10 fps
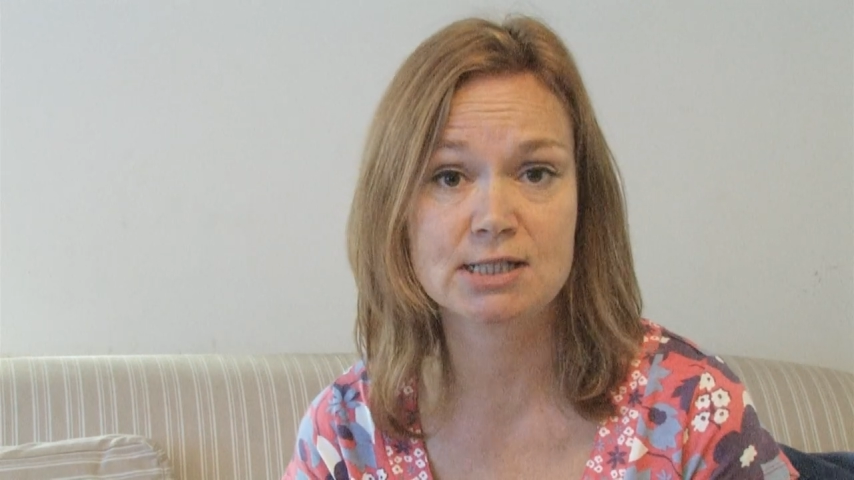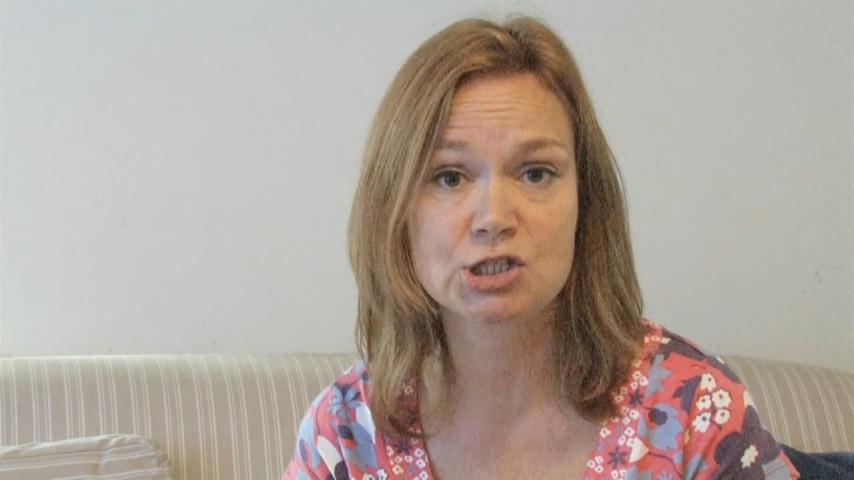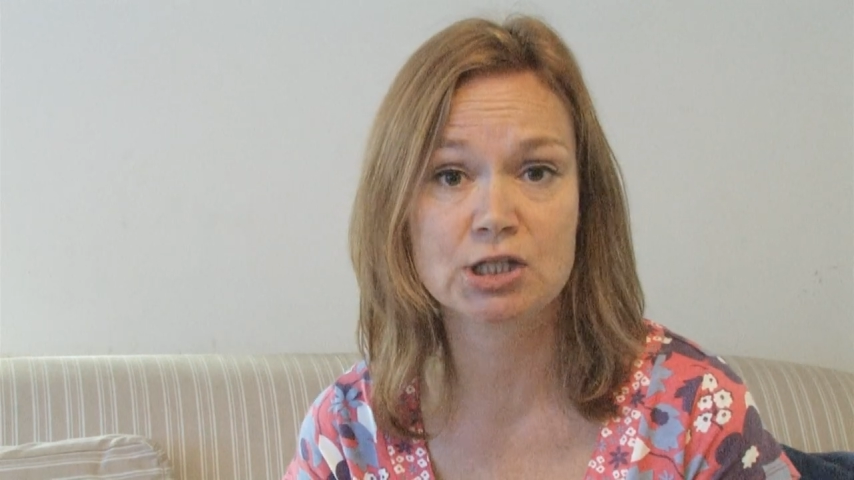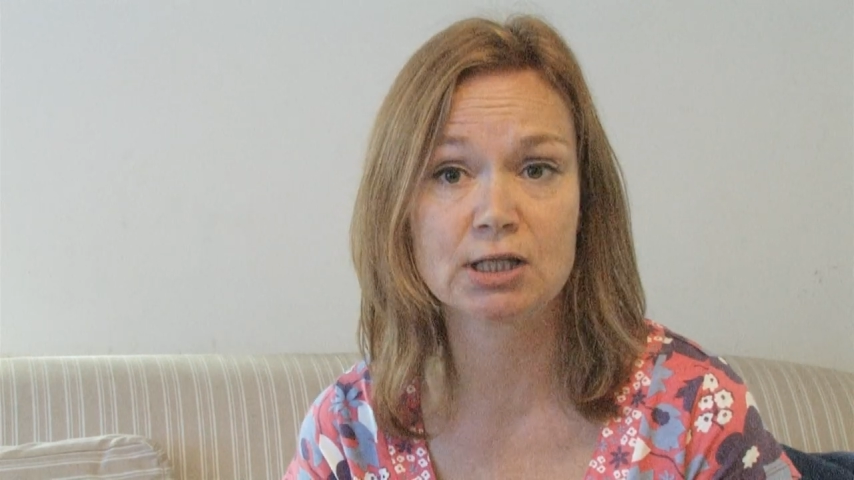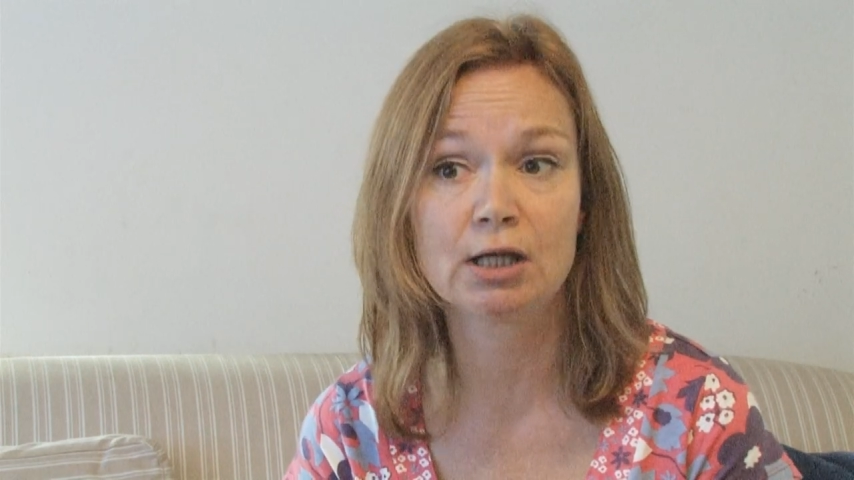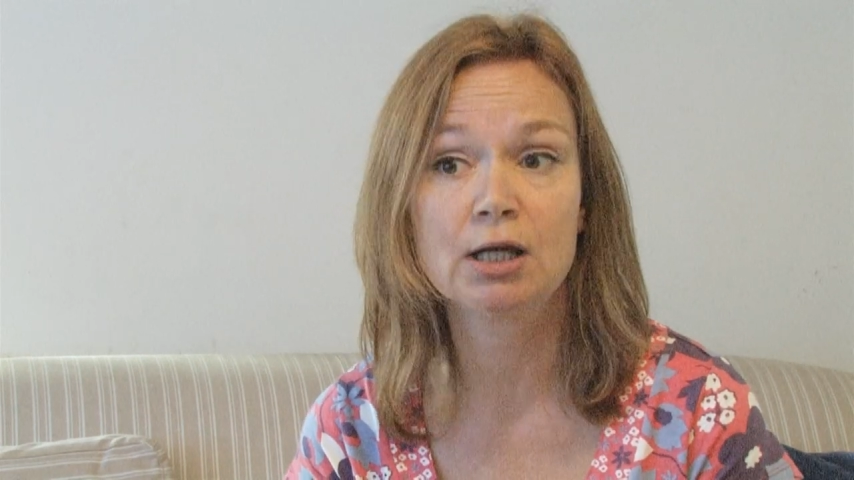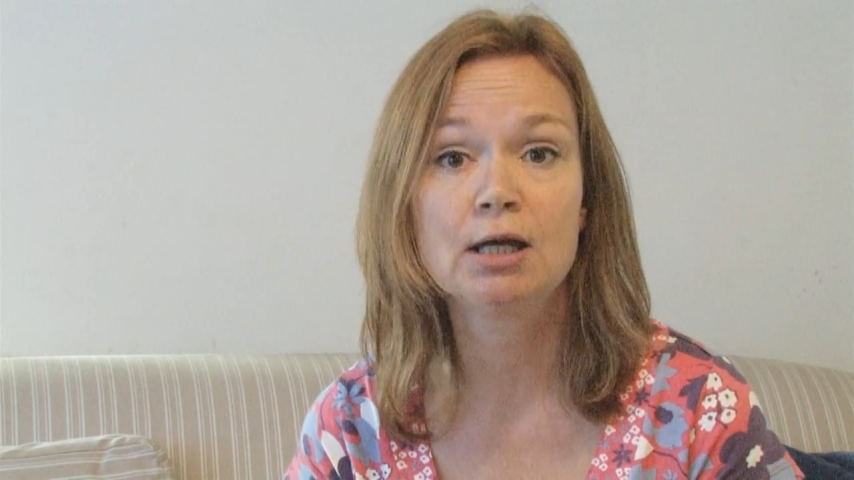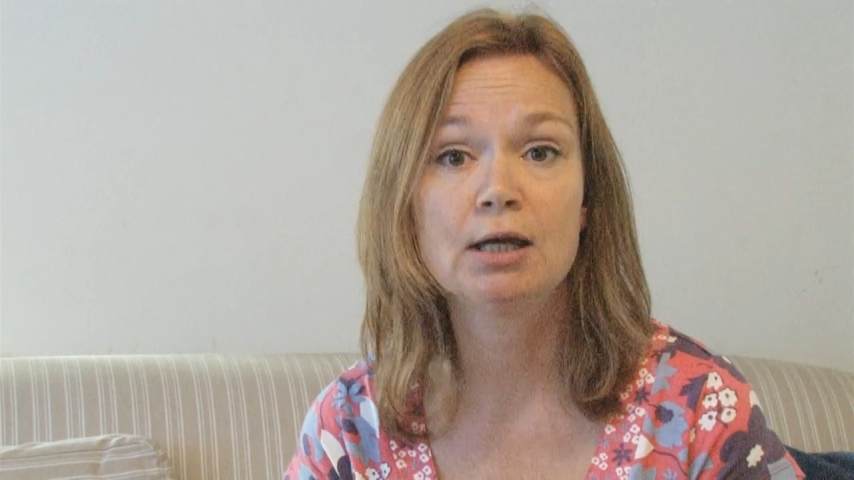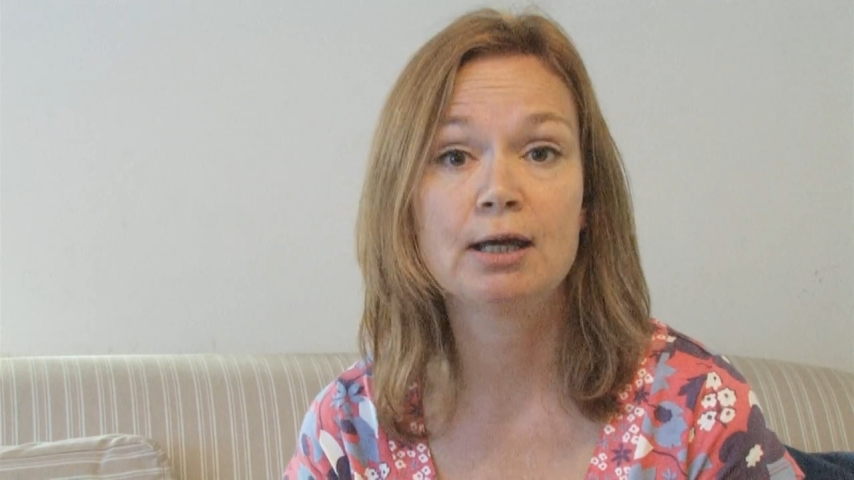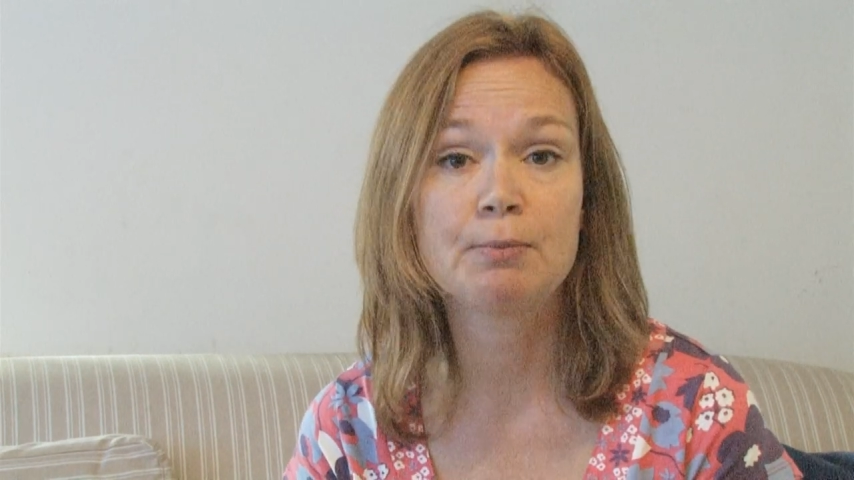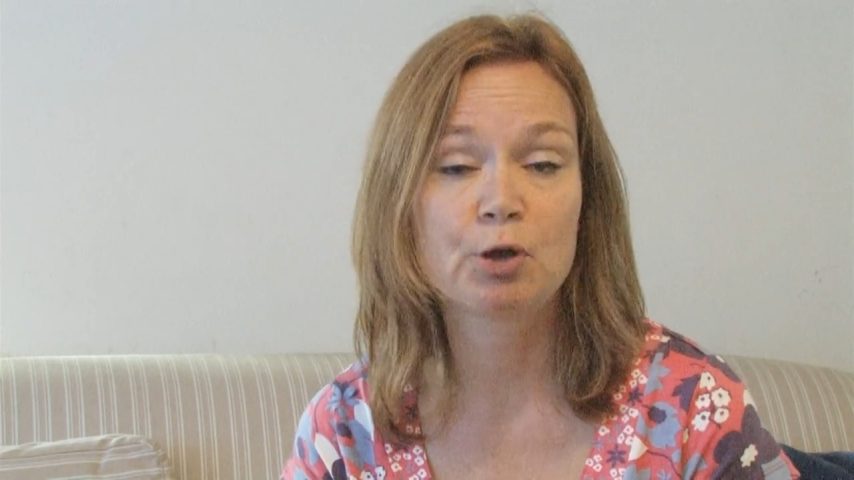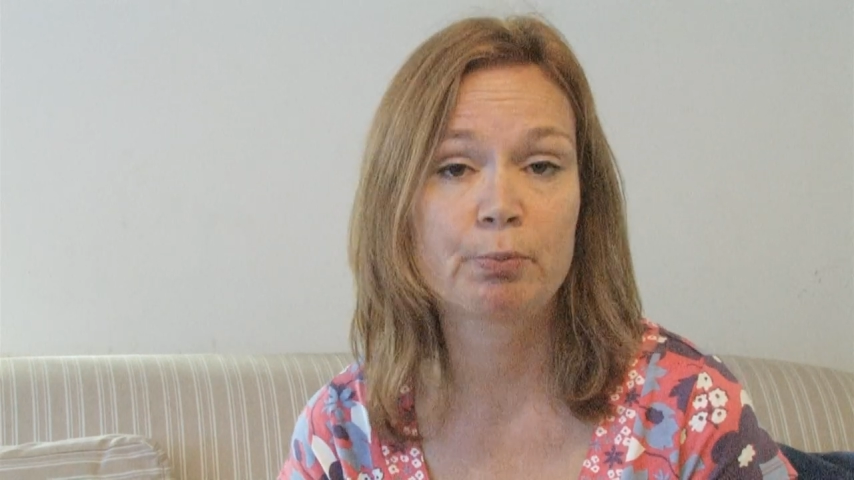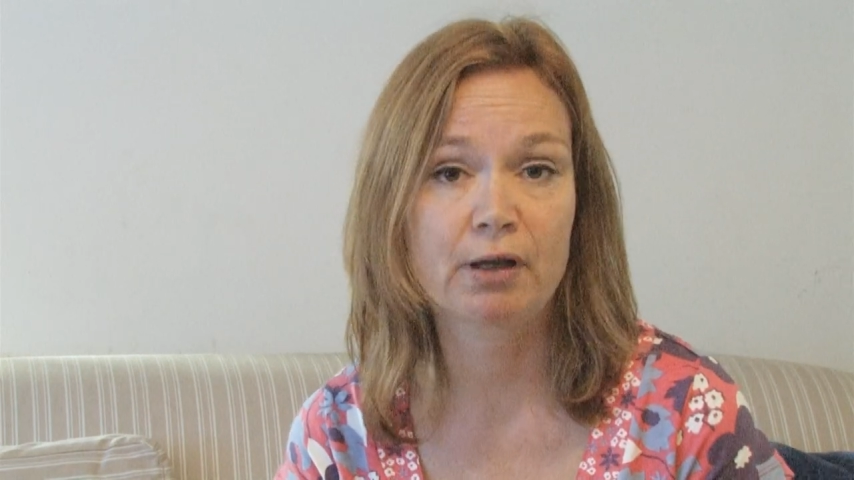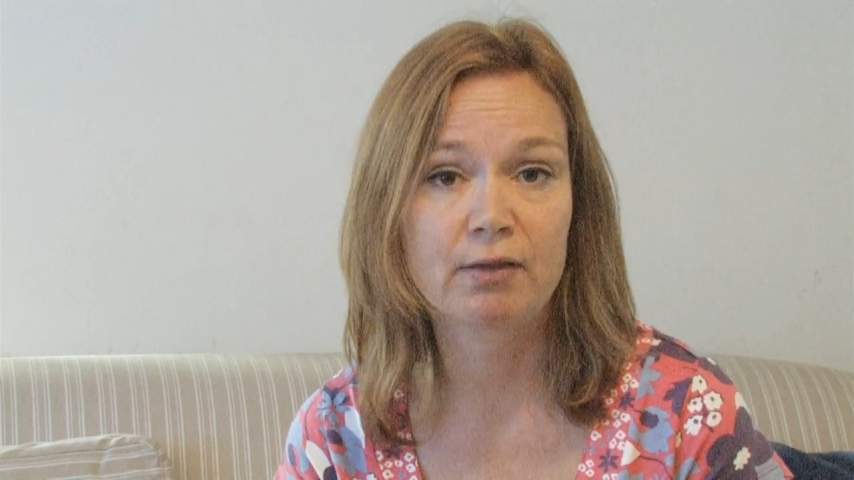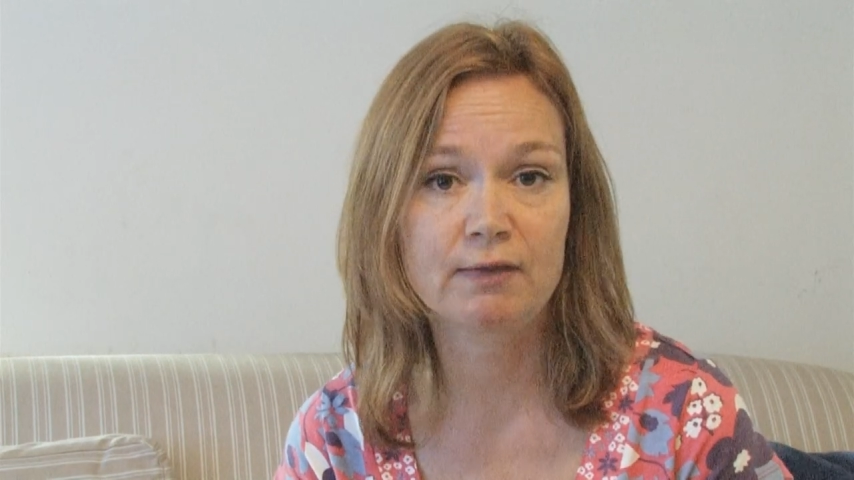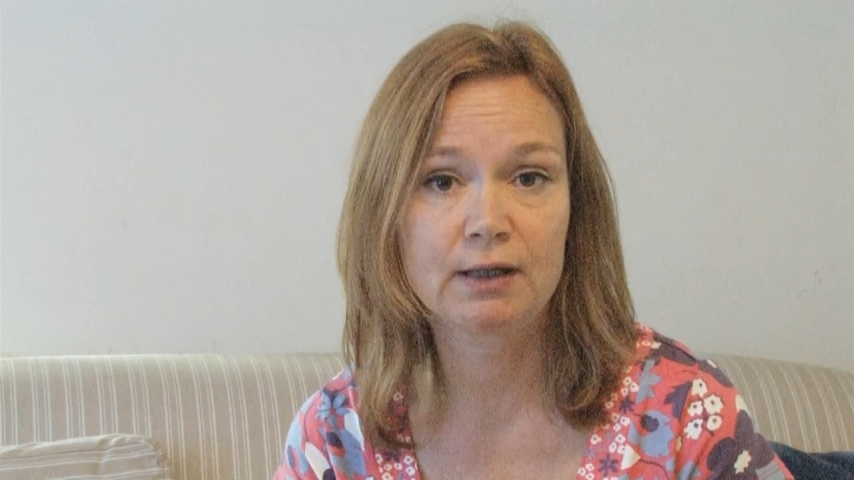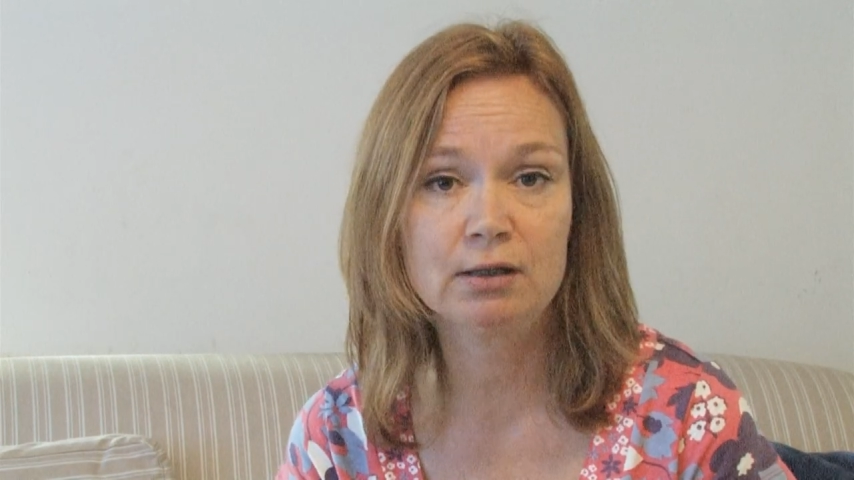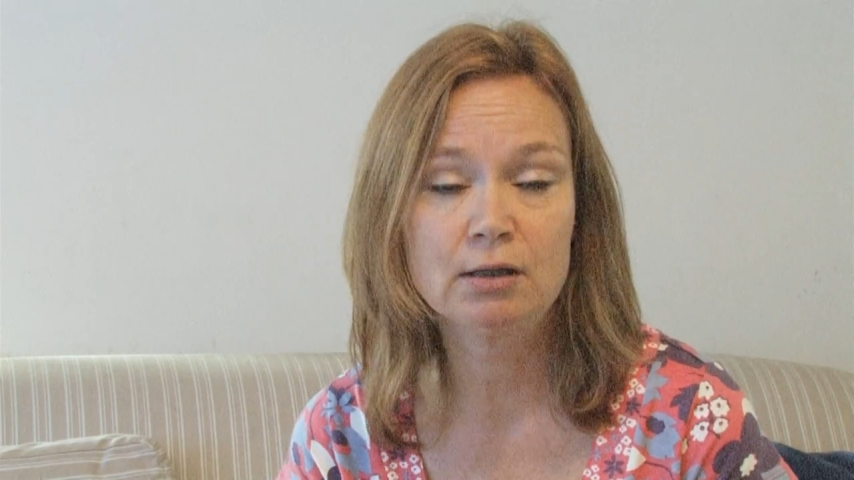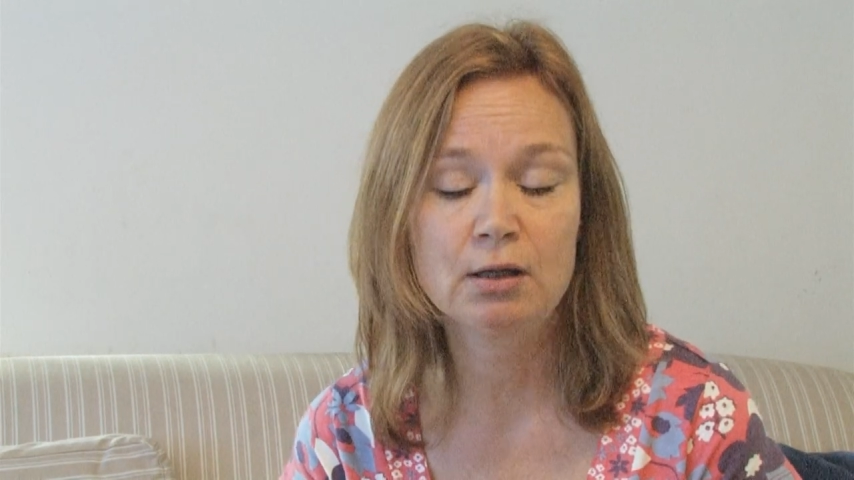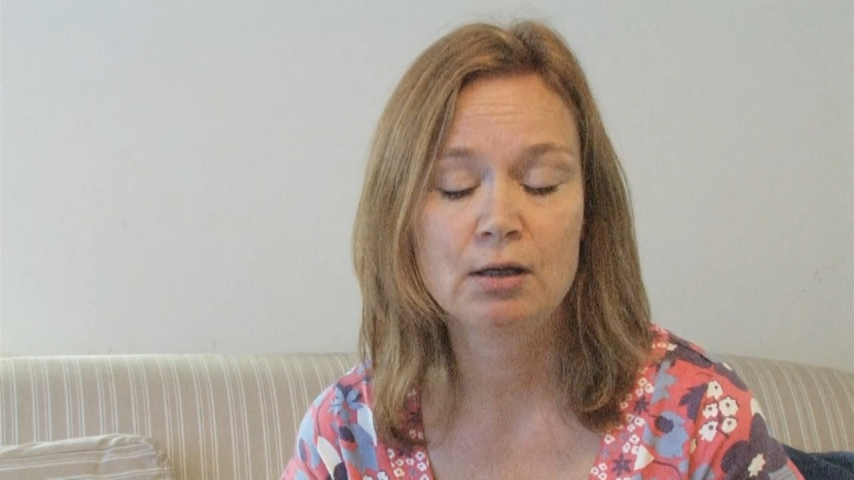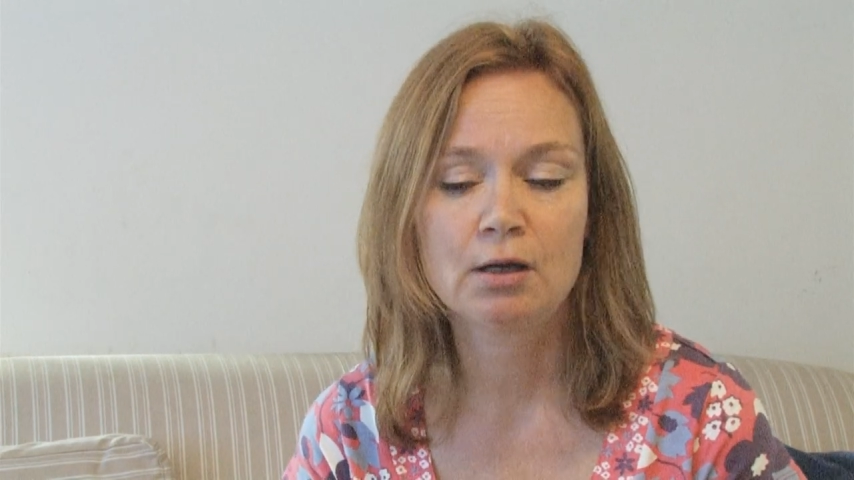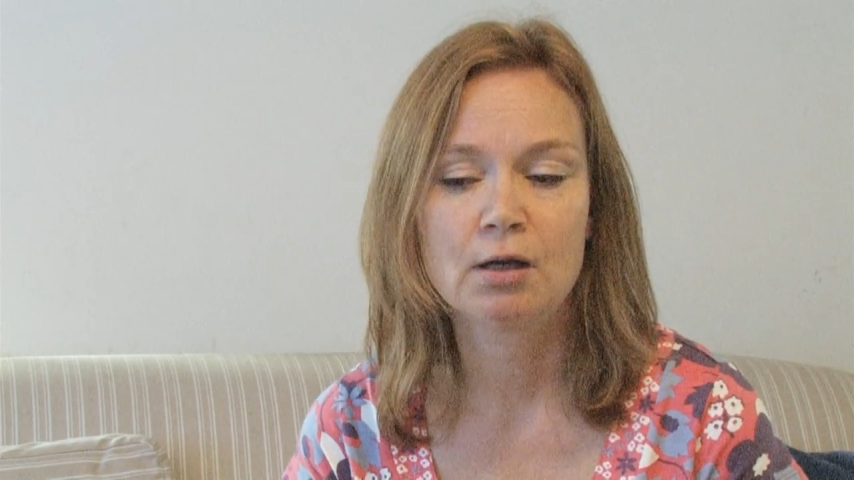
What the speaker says: teaching hypnobirthing,